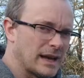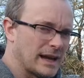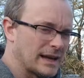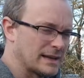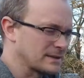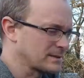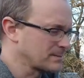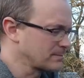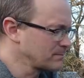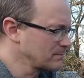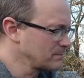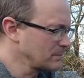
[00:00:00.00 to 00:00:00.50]

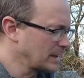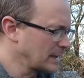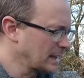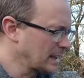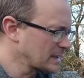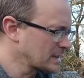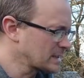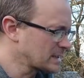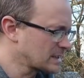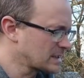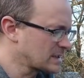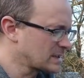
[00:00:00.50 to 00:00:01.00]
And my
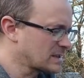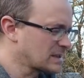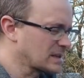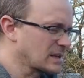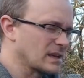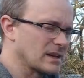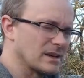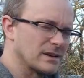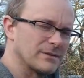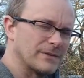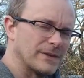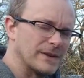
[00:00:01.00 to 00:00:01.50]
next
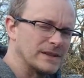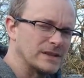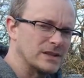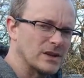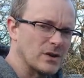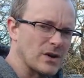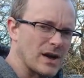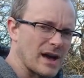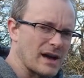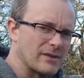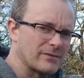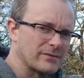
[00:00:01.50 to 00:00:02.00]

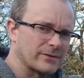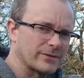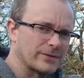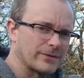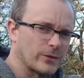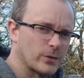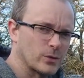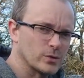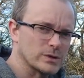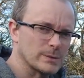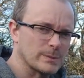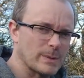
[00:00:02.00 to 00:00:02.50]
video, I haven't
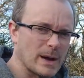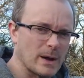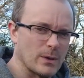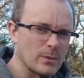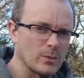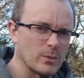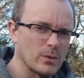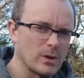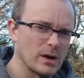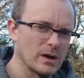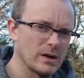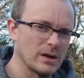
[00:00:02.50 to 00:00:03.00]
thought
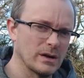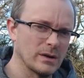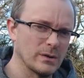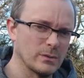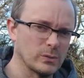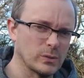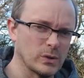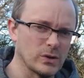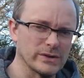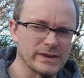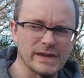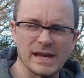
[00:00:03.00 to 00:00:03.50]
about
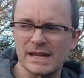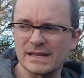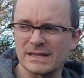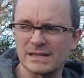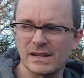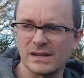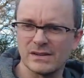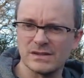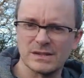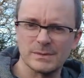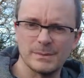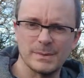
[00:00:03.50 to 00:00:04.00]
what that's
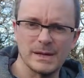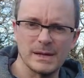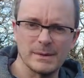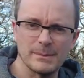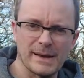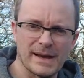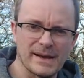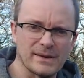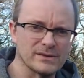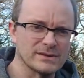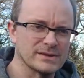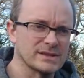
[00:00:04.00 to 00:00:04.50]
going to be
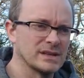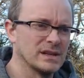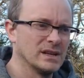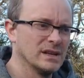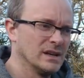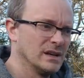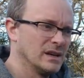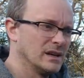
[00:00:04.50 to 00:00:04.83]
about.